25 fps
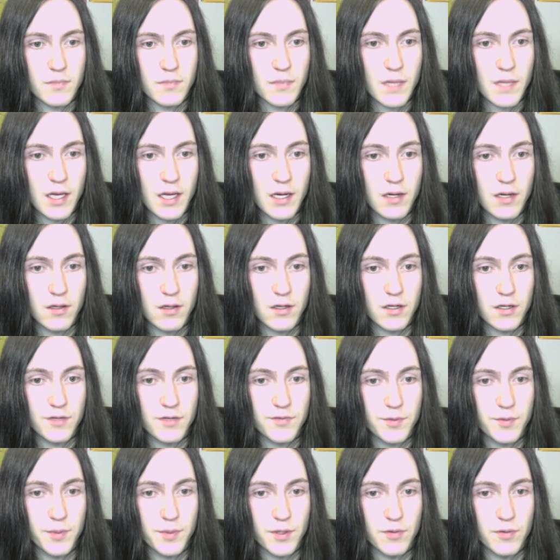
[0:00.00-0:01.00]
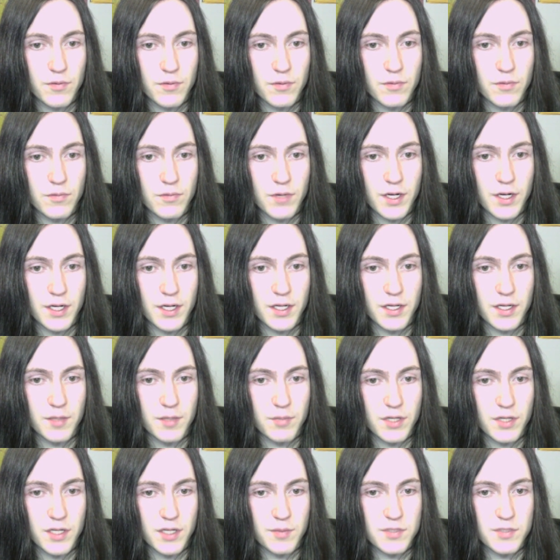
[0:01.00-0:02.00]
How long have you been writing and
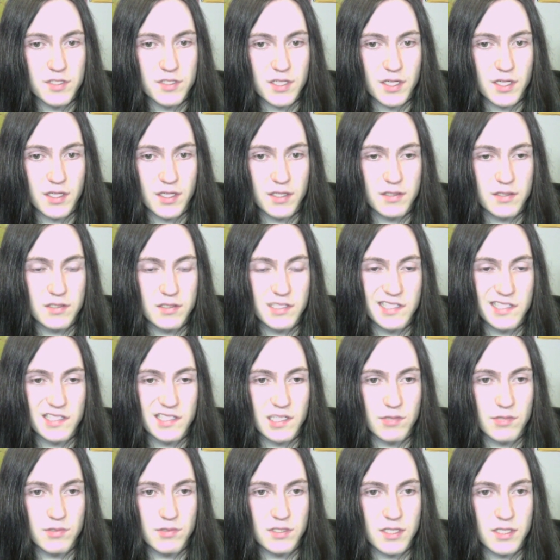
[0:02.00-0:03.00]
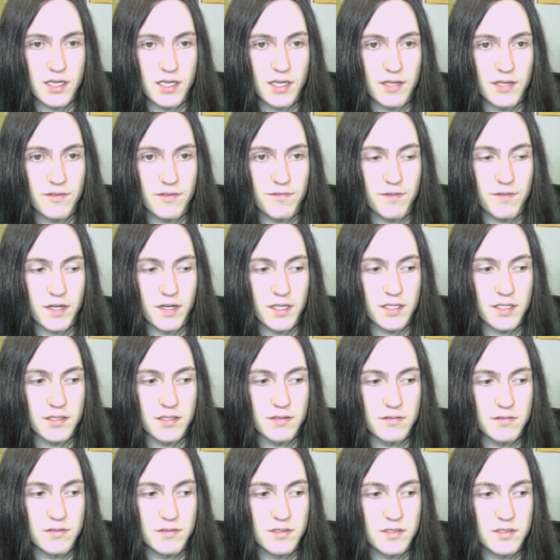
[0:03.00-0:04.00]
playing music? Since I was like
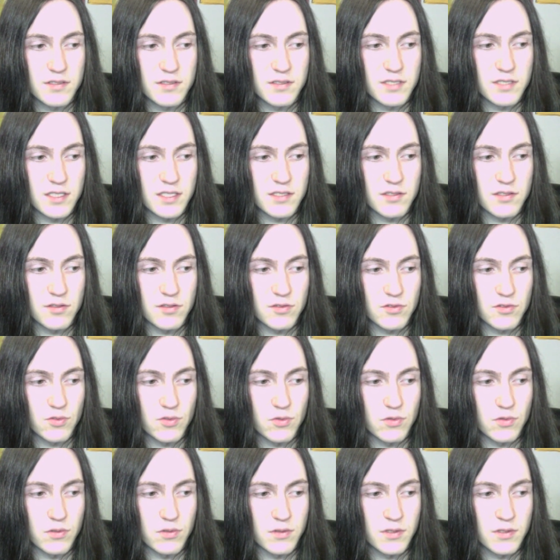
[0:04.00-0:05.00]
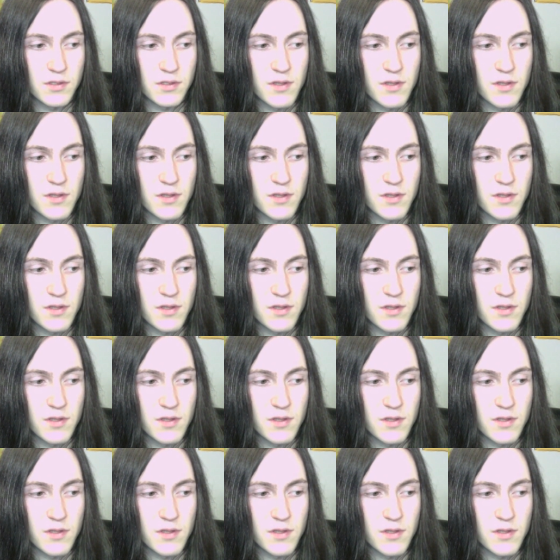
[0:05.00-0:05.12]
fucking 6 years old.